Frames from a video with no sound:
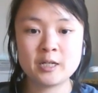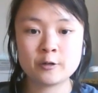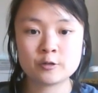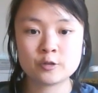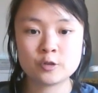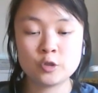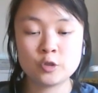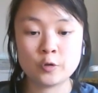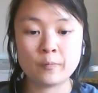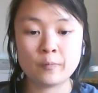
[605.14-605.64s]
here
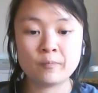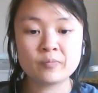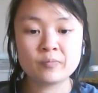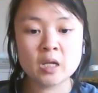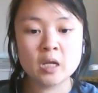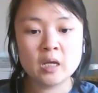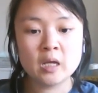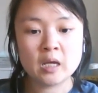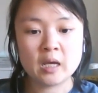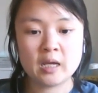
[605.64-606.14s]
too.
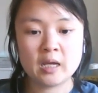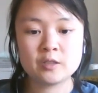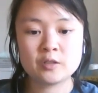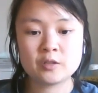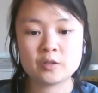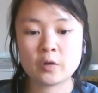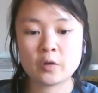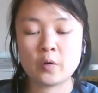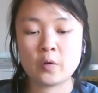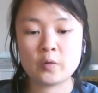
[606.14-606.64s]
And
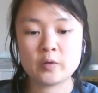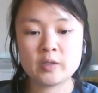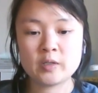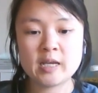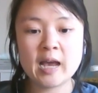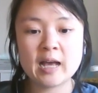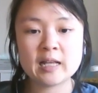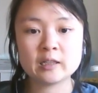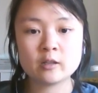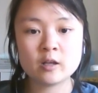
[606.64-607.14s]
so,
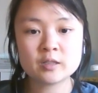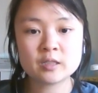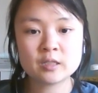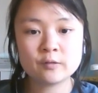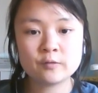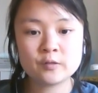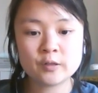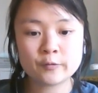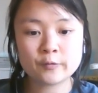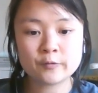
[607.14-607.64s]
yeah, lots
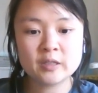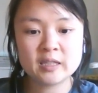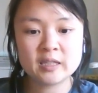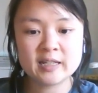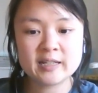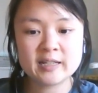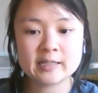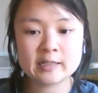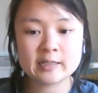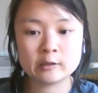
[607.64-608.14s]
of different
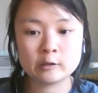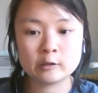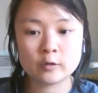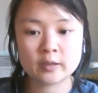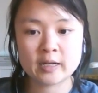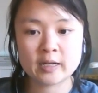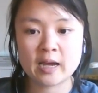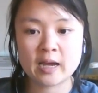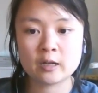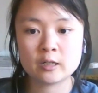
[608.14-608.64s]
things to
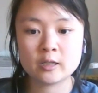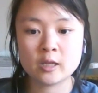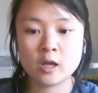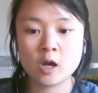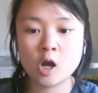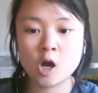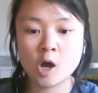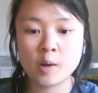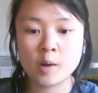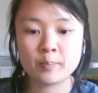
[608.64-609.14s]
look at,
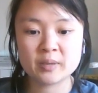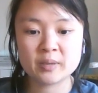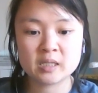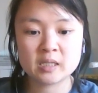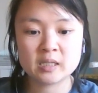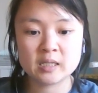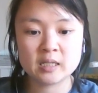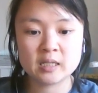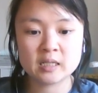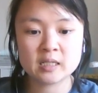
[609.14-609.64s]
the
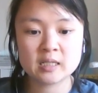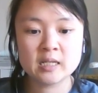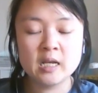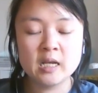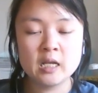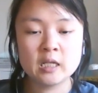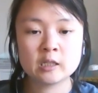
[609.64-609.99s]
opposites,